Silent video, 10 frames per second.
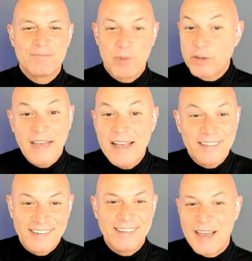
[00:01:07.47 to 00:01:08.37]
podcast
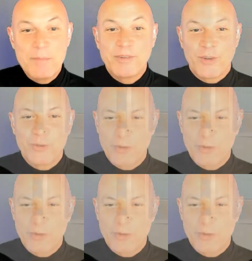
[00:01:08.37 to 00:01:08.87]
and the episode